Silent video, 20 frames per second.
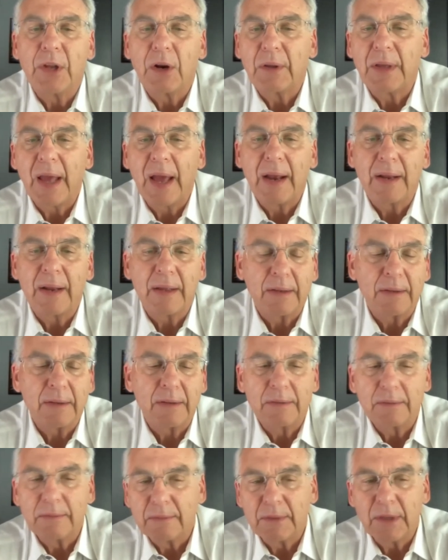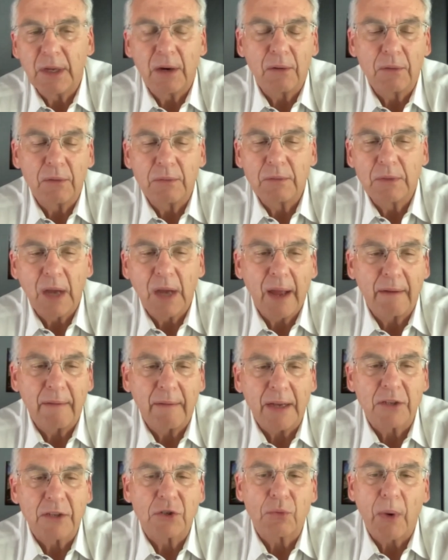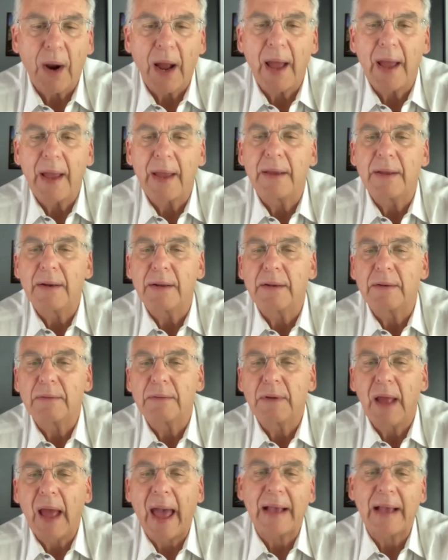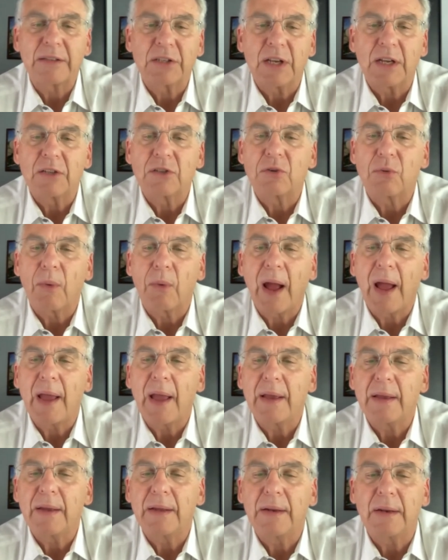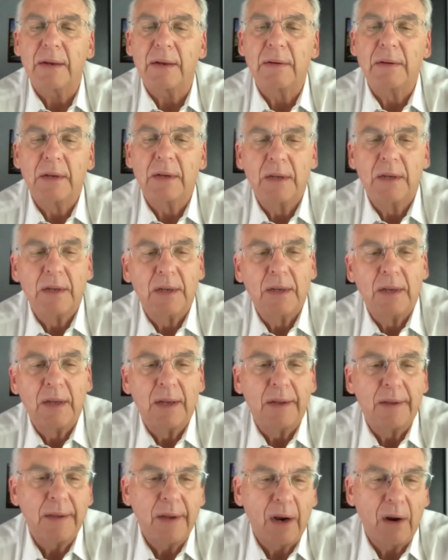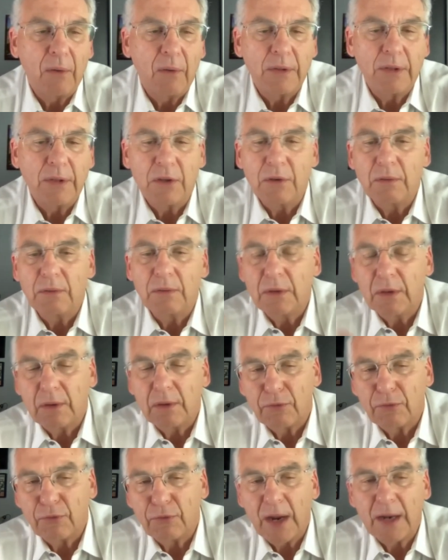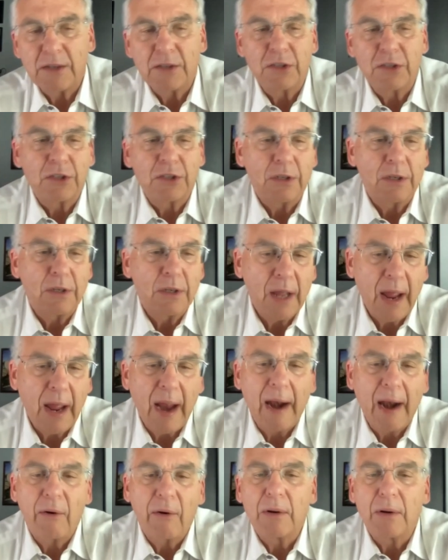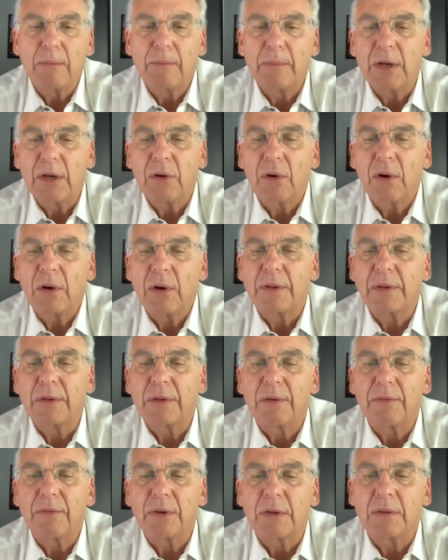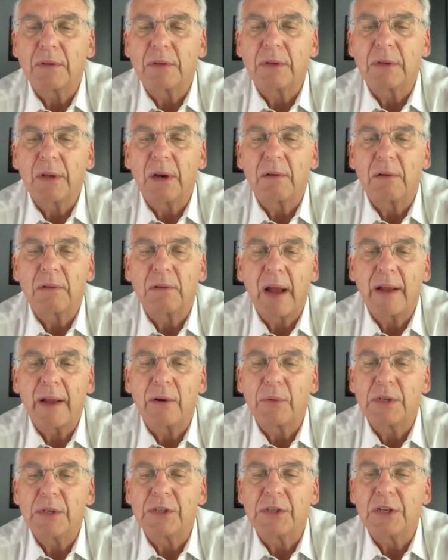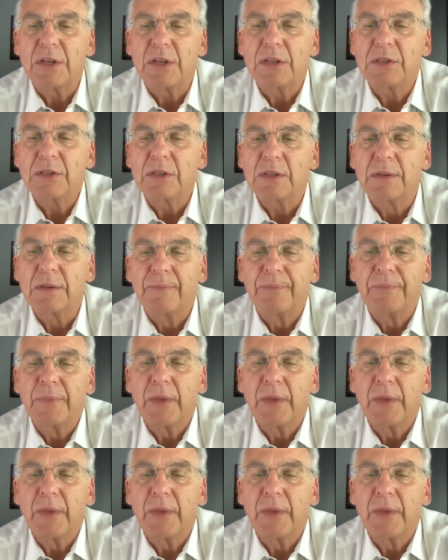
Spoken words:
getting, dialects right and accents right, and, and the, French and the Arab and all the different, languages.